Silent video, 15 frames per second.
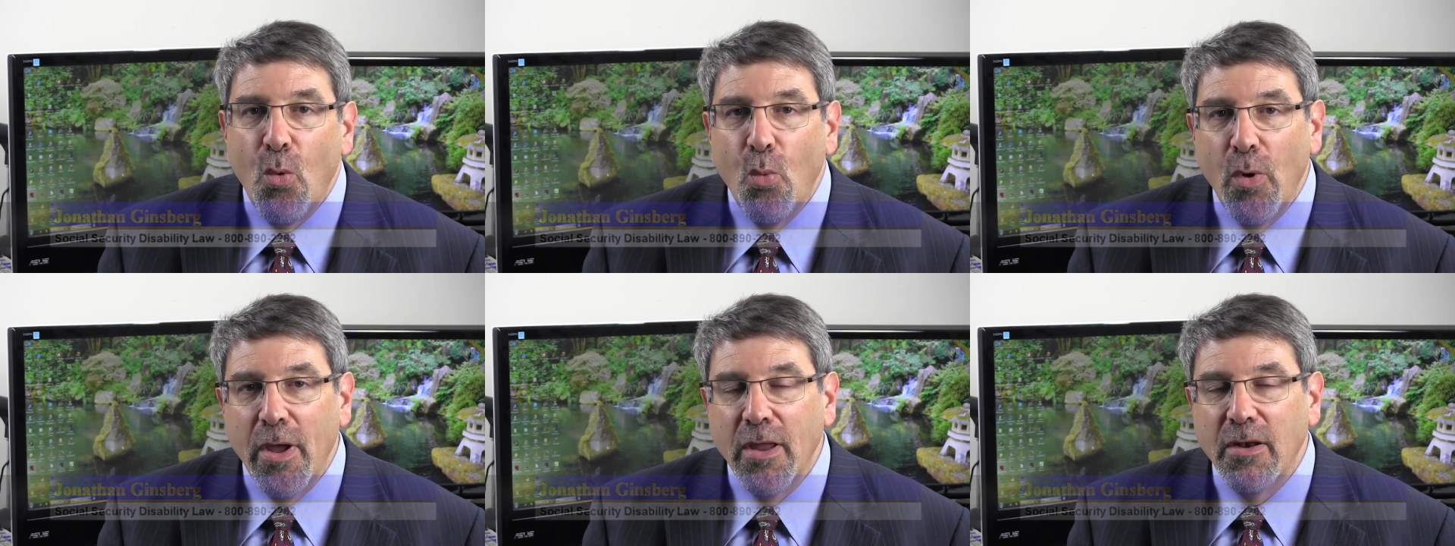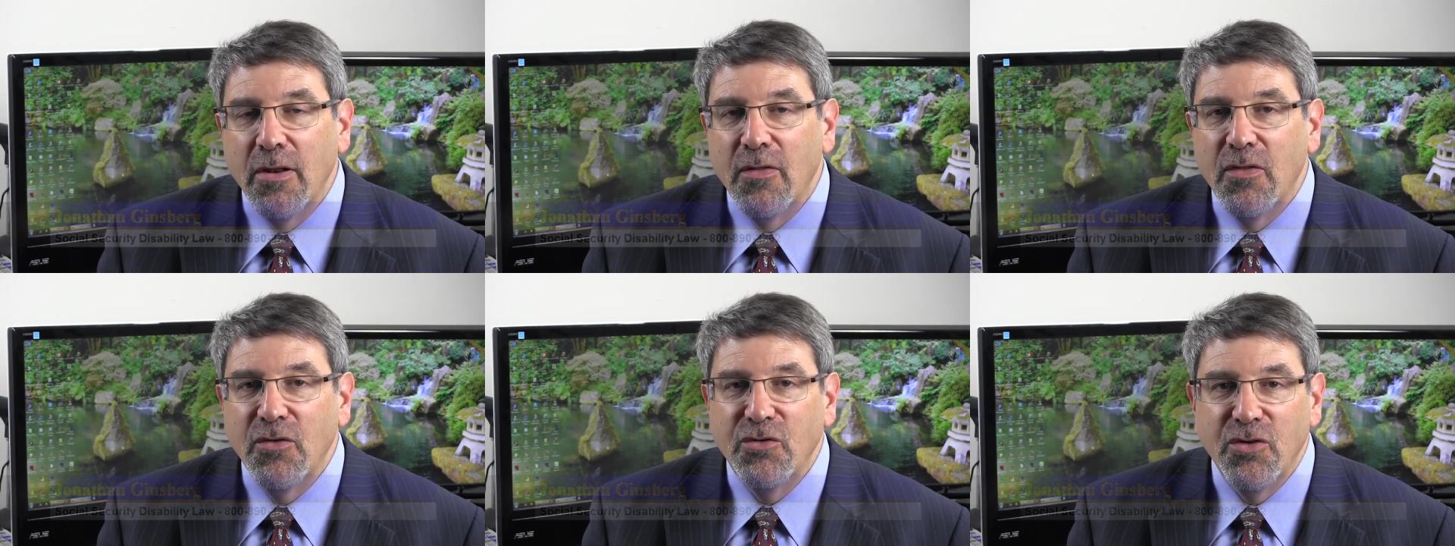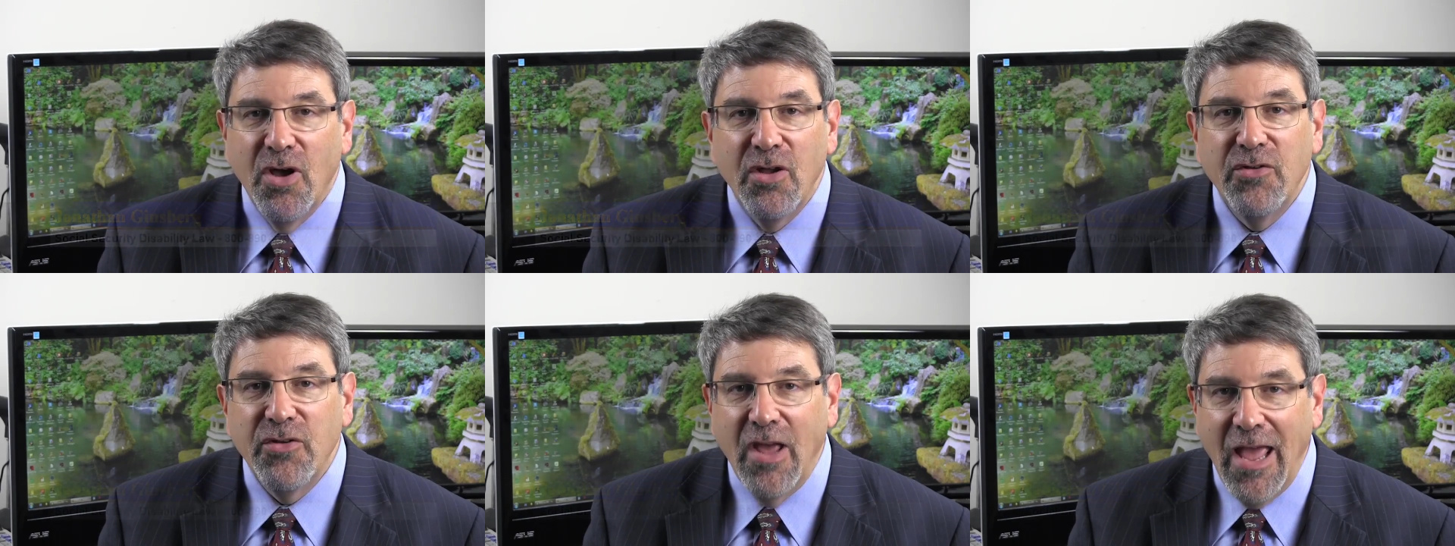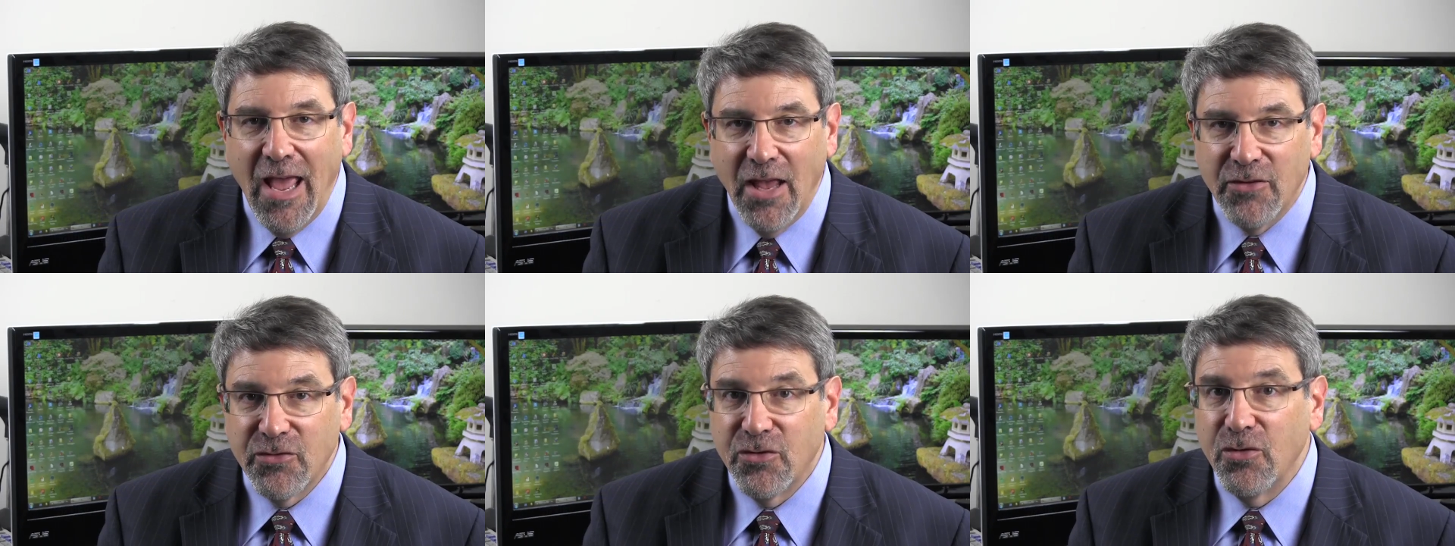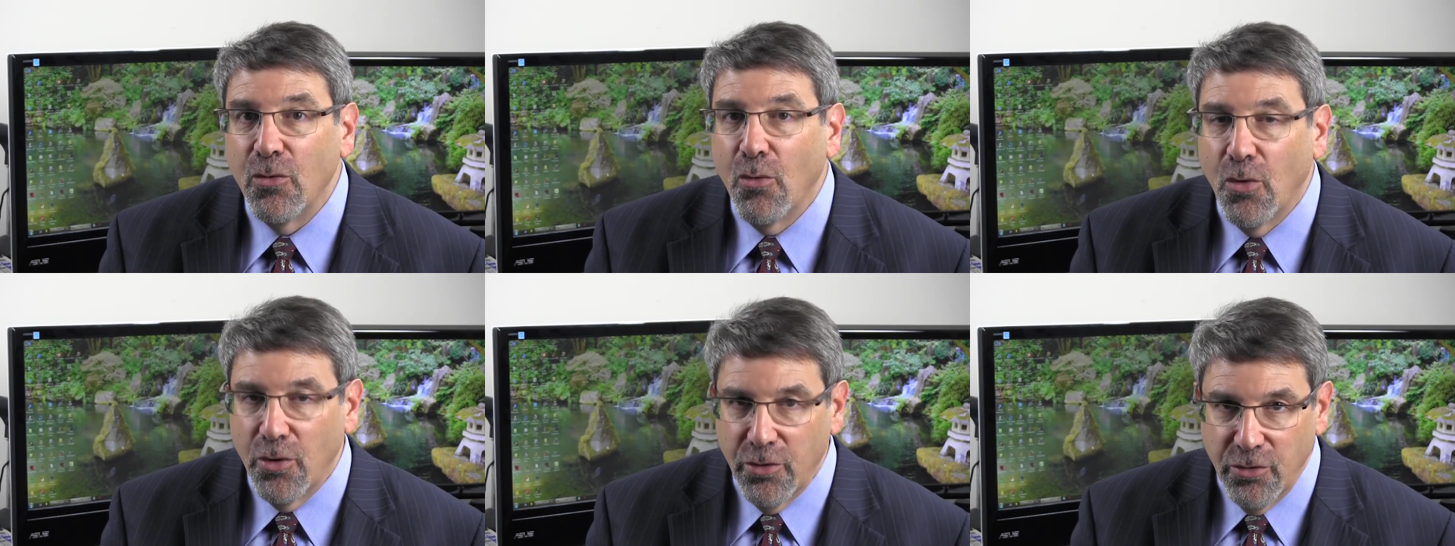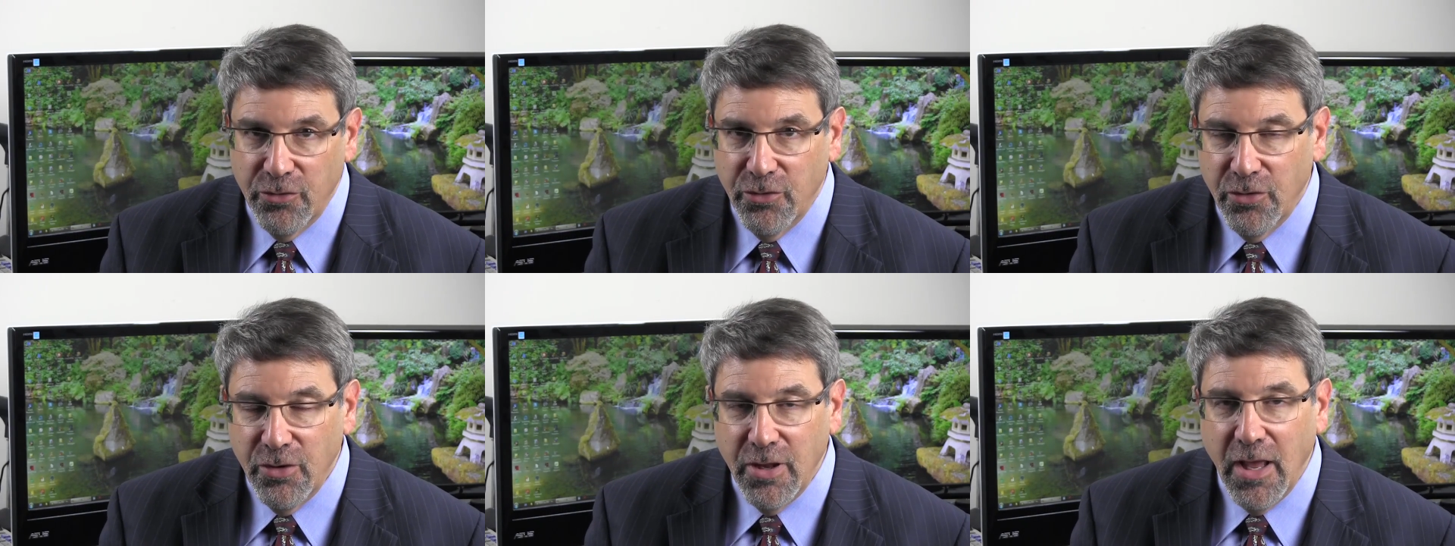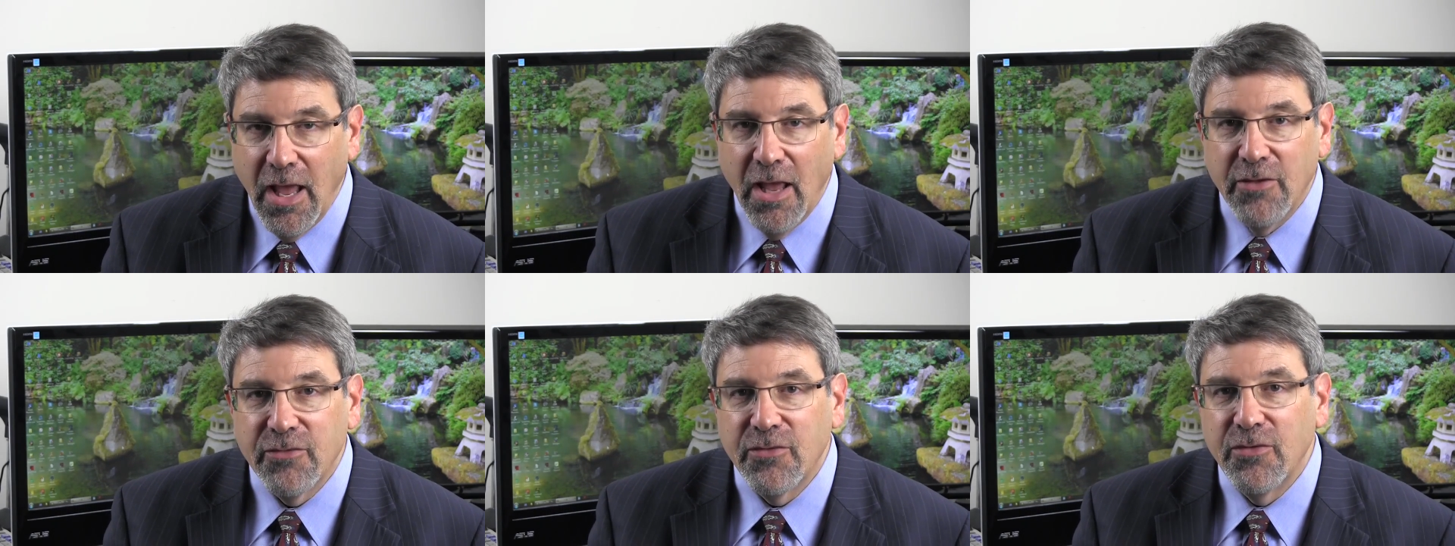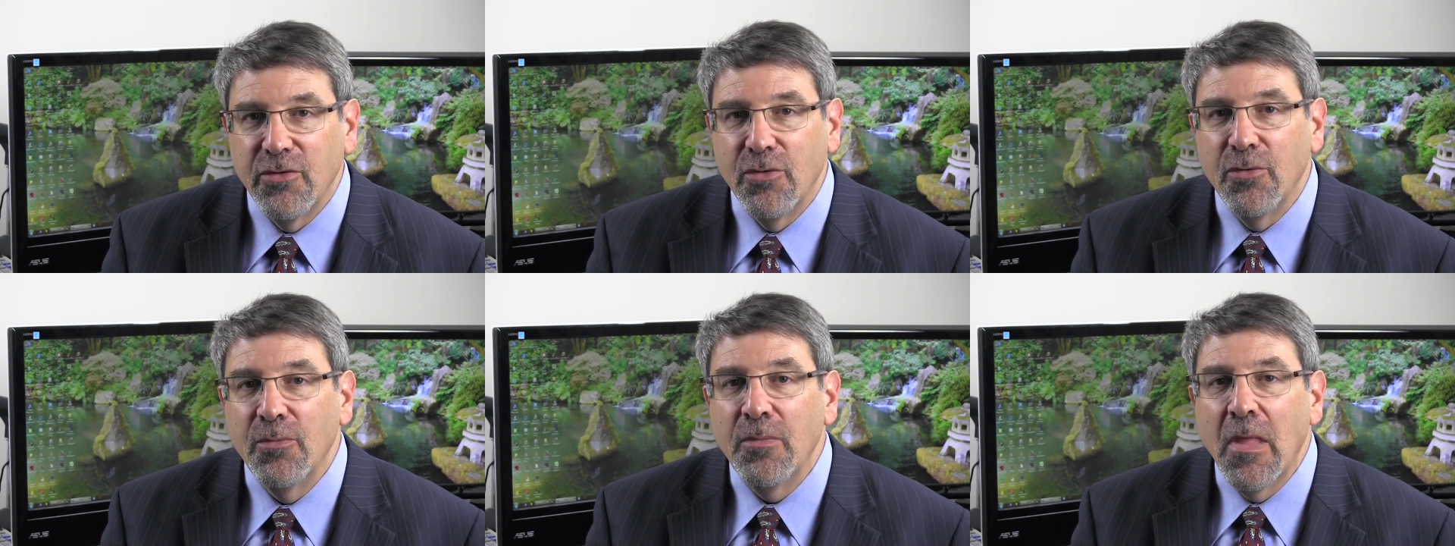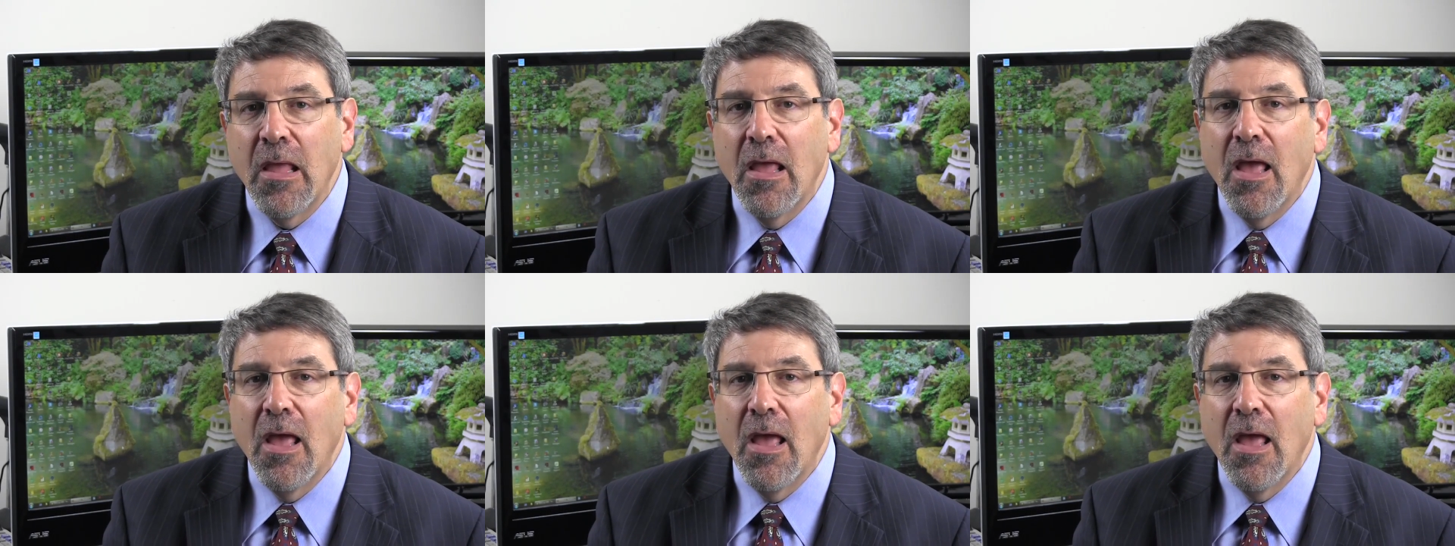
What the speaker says: when the judge asks you or your attorney asks you